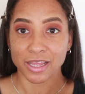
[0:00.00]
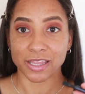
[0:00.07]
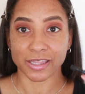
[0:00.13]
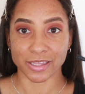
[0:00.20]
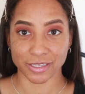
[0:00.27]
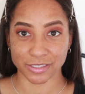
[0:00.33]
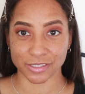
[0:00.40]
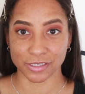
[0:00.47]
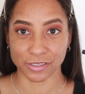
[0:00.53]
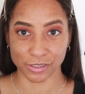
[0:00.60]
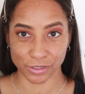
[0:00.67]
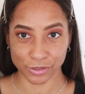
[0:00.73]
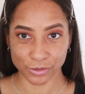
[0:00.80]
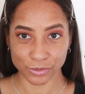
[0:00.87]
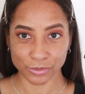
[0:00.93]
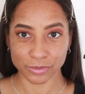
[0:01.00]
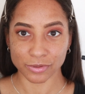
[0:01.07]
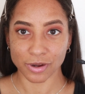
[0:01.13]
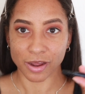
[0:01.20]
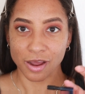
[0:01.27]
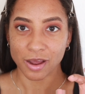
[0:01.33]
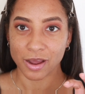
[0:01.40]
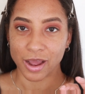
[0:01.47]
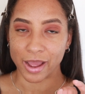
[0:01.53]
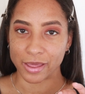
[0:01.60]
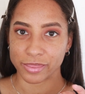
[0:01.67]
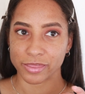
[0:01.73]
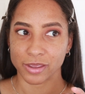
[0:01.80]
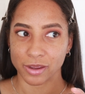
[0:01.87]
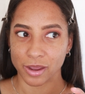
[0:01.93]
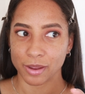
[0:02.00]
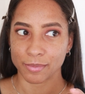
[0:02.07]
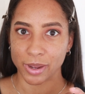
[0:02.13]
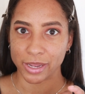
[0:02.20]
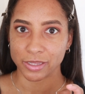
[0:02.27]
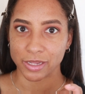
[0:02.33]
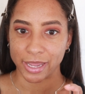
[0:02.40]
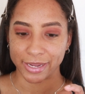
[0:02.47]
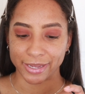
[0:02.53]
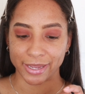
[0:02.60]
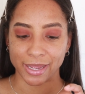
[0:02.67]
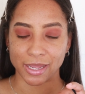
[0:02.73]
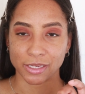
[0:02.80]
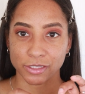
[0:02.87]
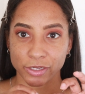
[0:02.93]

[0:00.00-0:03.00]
This glue, I think I might like it a